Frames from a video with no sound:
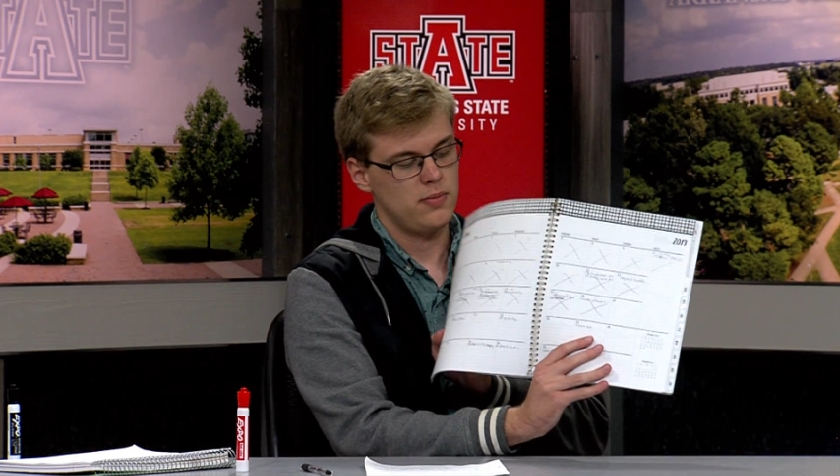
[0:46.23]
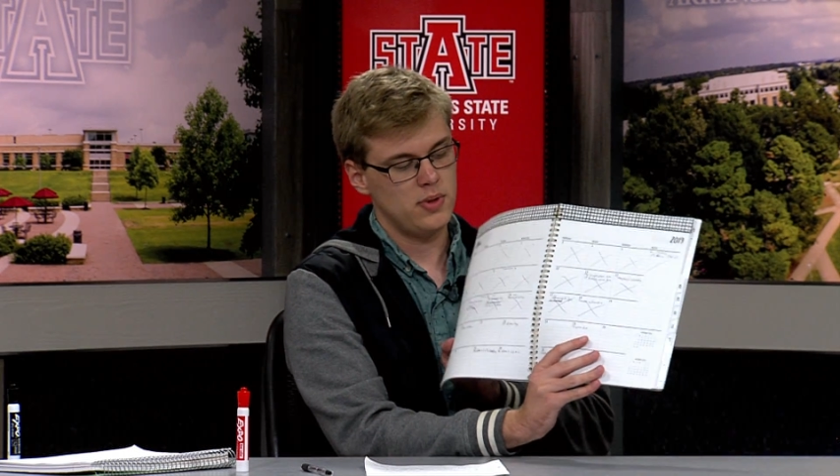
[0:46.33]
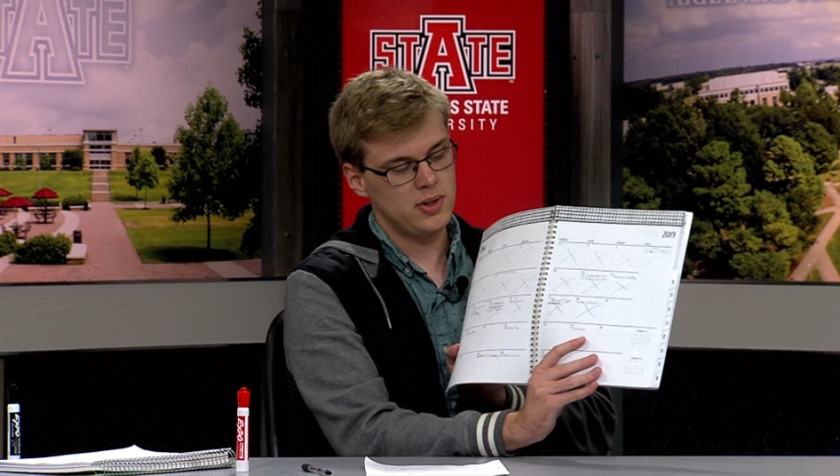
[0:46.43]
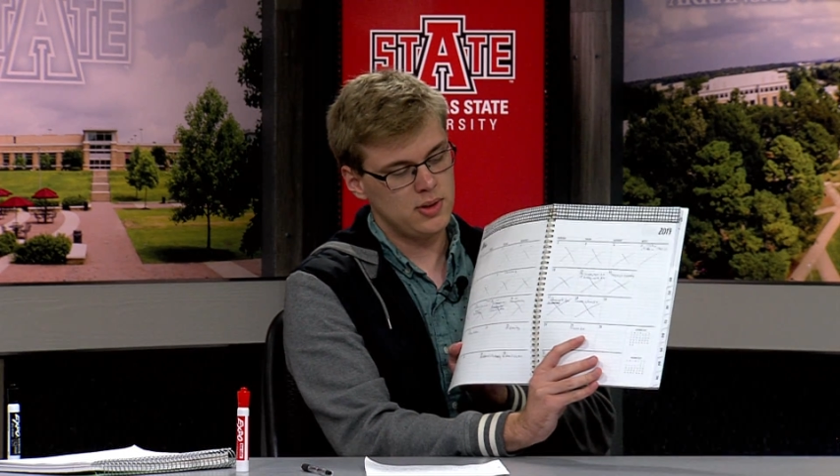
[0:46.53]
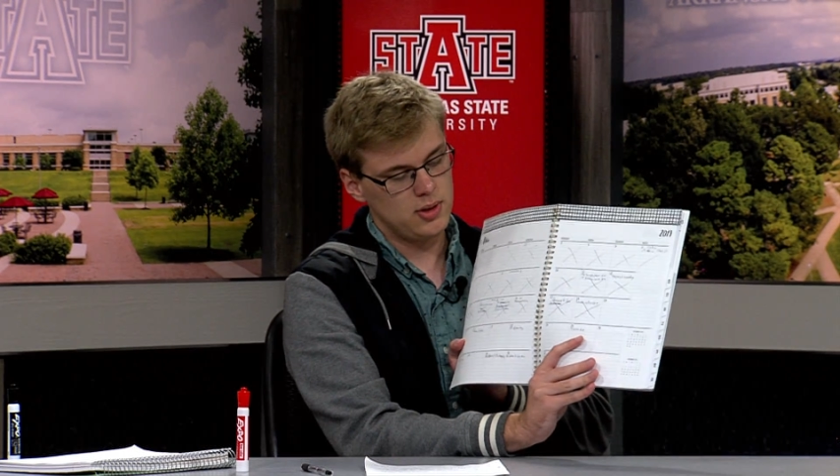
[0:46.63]

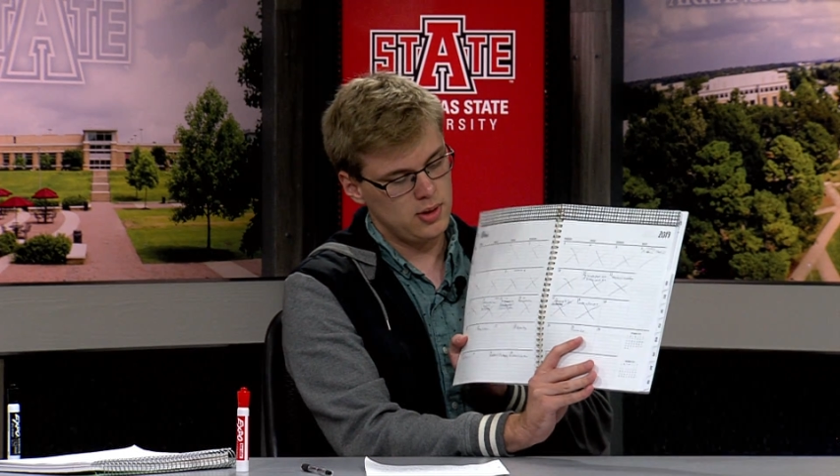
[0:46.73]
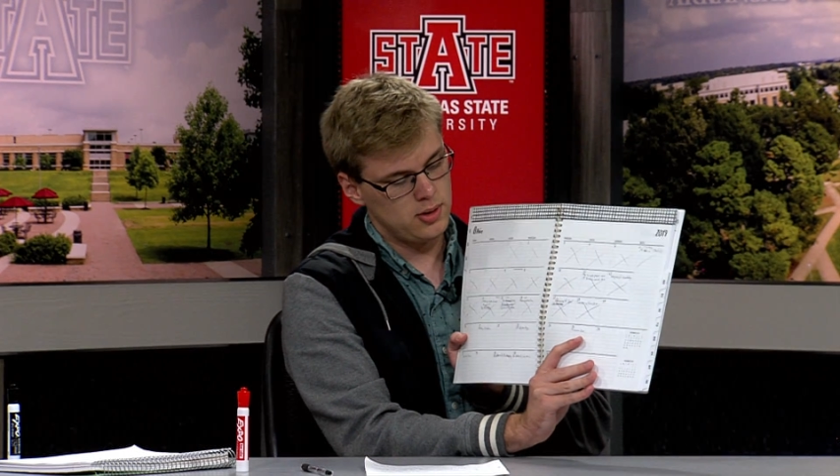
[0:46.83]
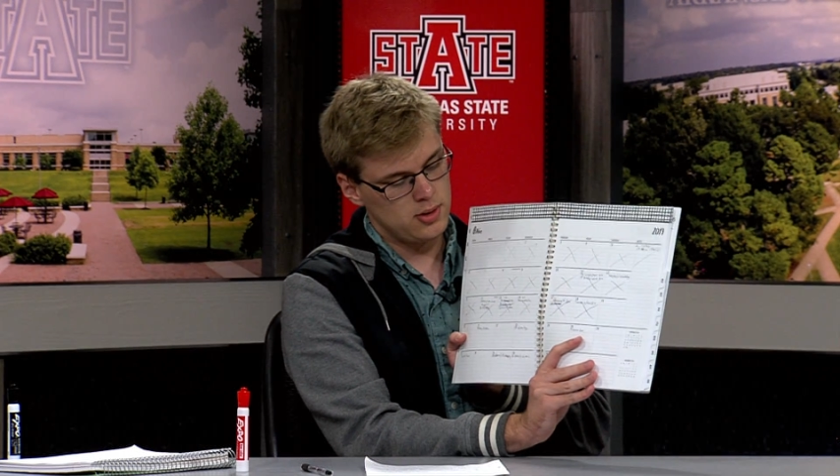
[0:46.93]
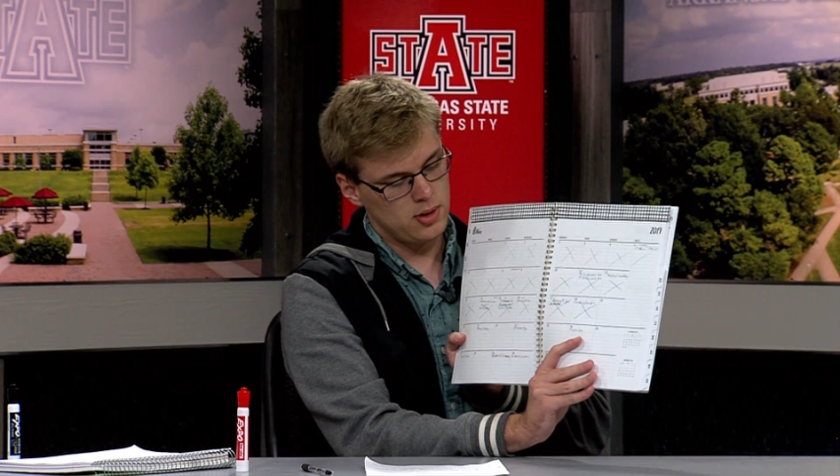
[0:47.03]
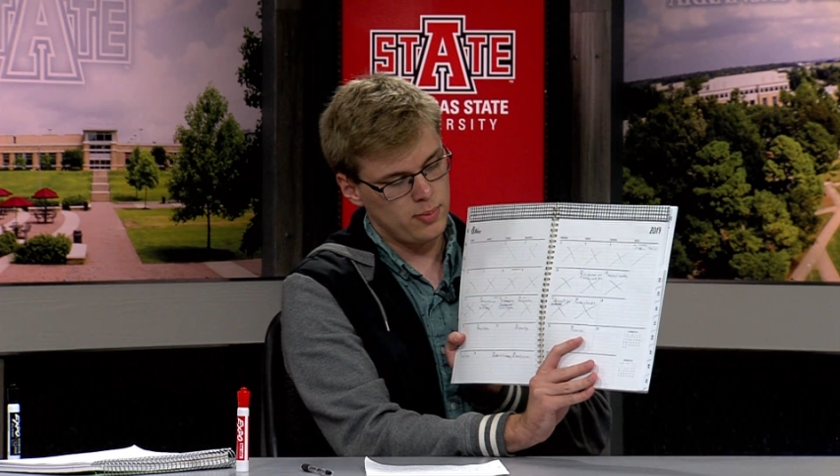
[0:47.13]
This
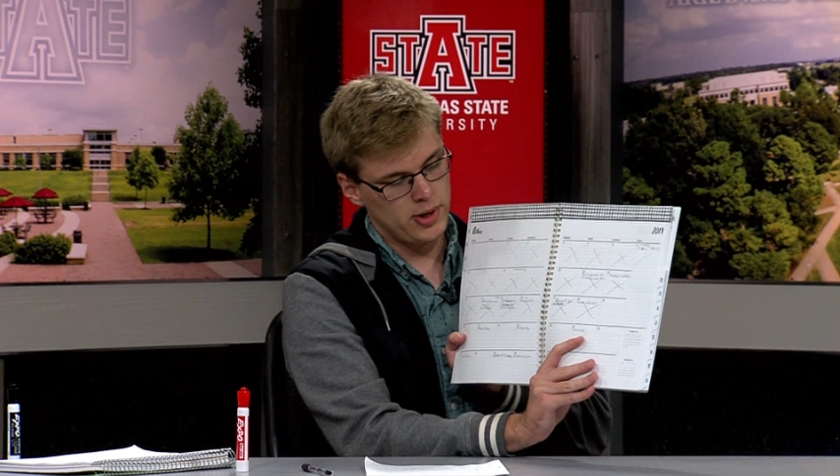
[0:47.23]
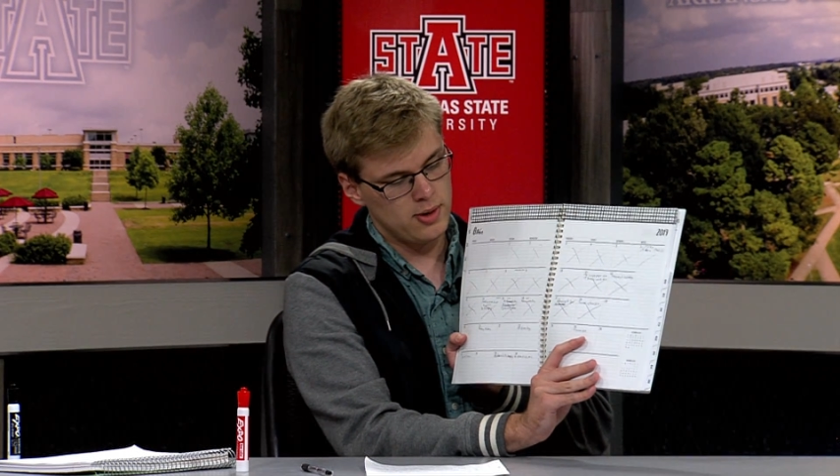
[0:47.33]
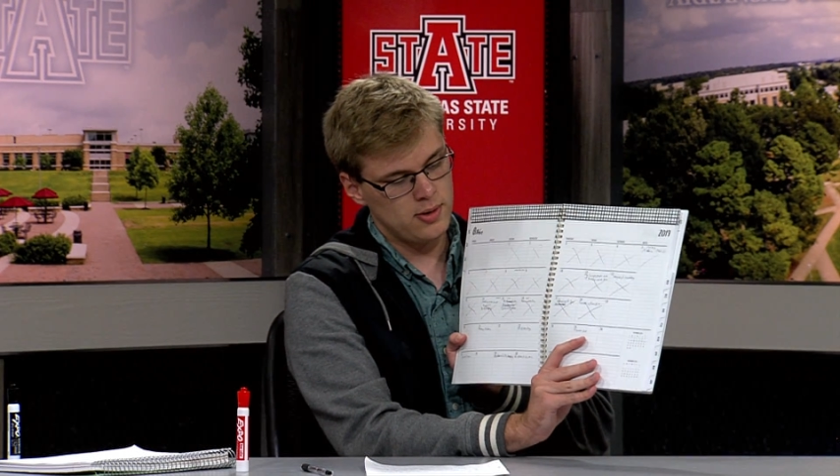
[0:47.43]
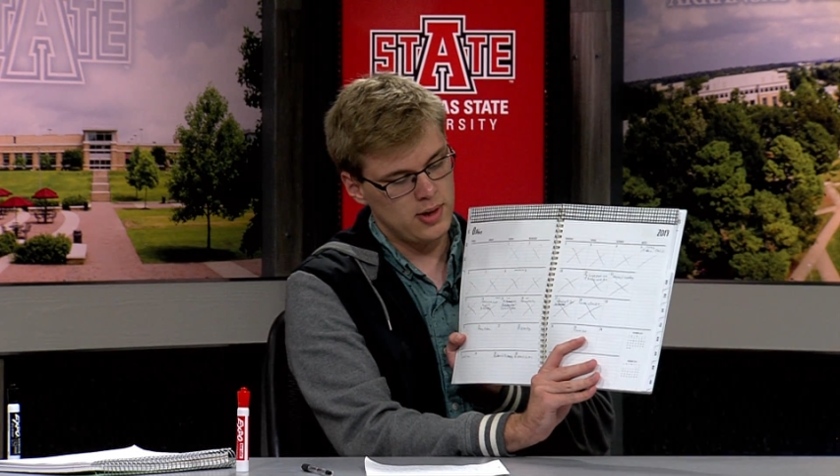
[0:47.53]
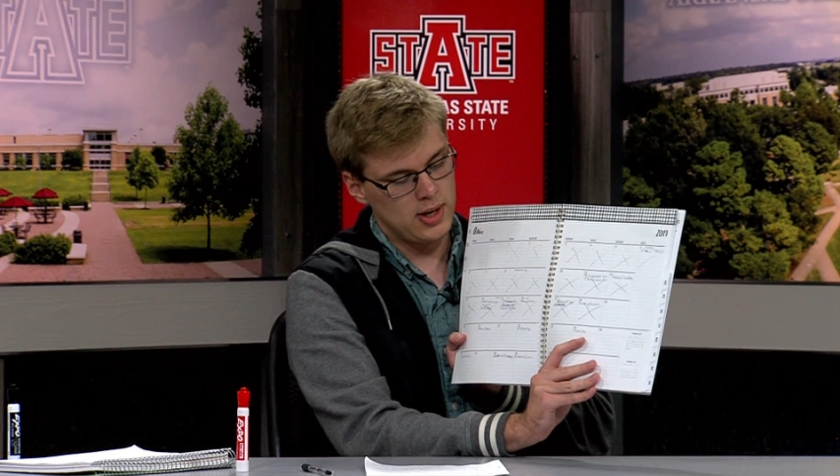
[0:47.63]
is a
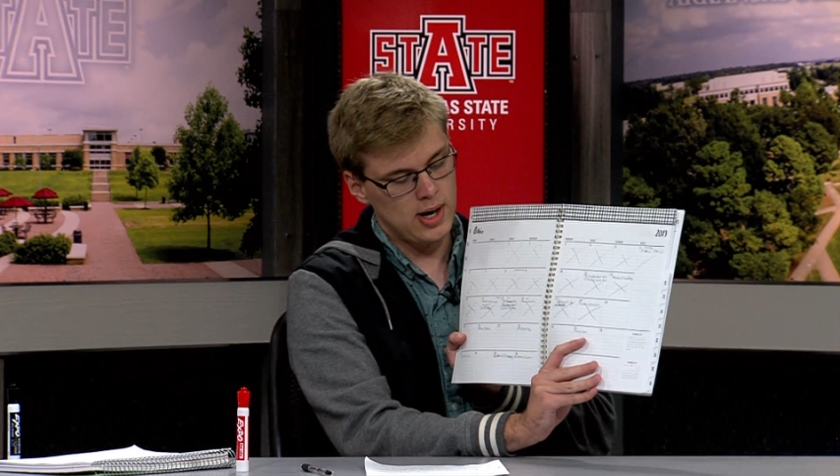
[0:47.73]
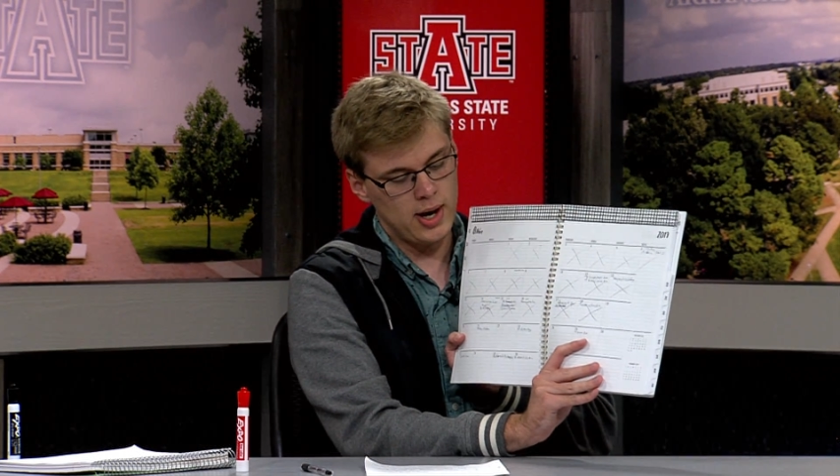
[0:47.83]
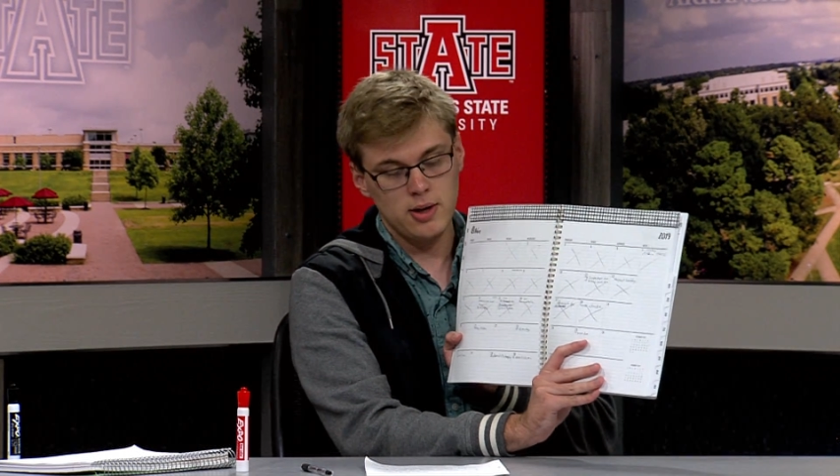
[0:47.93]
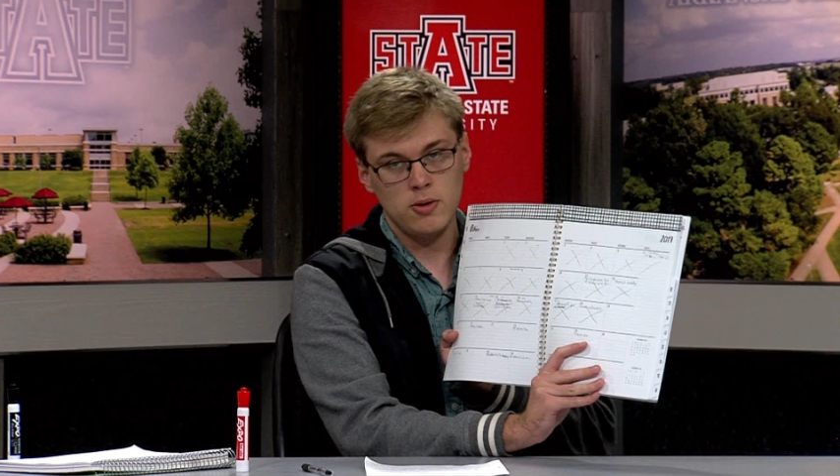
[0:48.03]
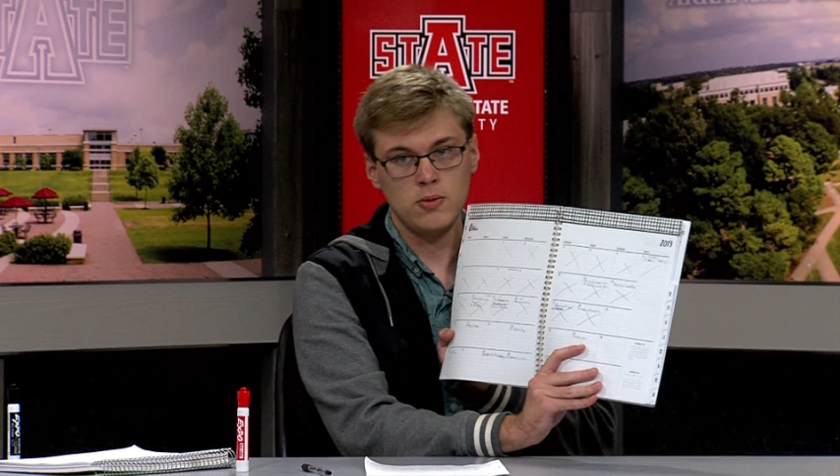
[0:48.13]
planner that
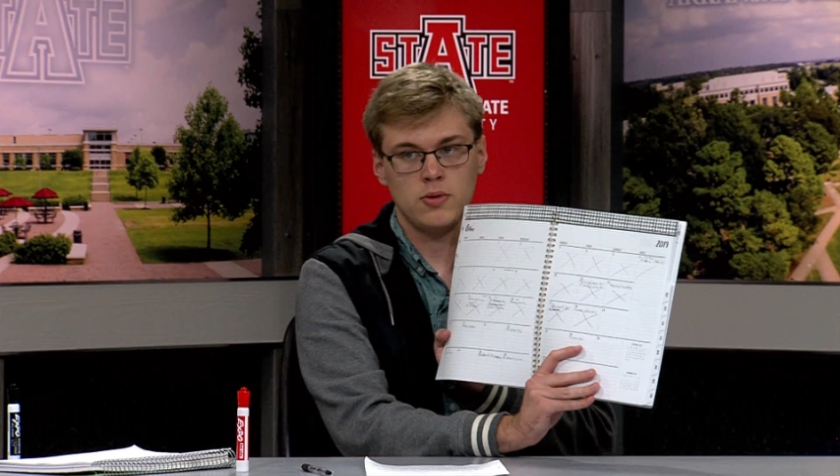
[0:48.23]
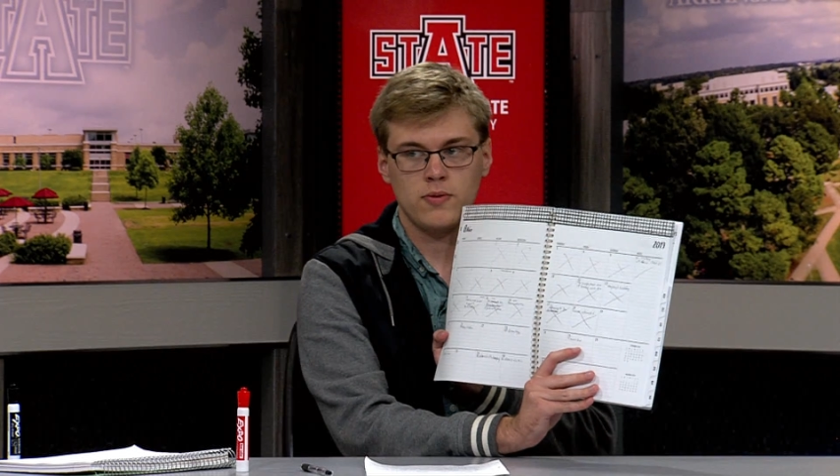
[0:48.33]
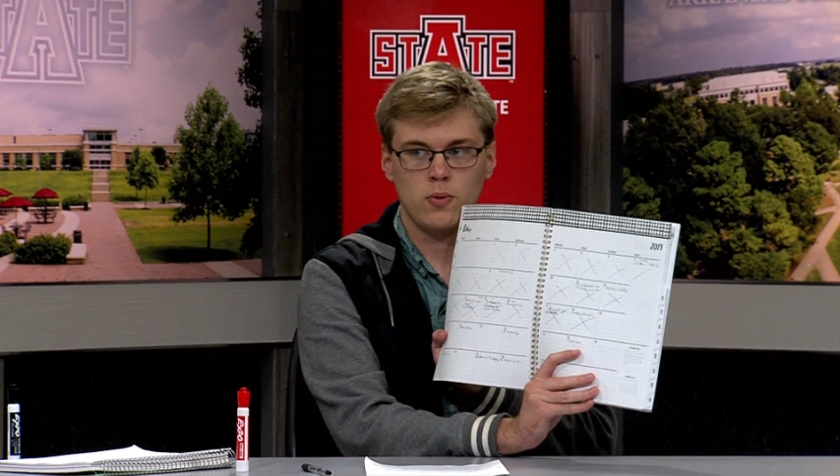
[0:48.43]
I use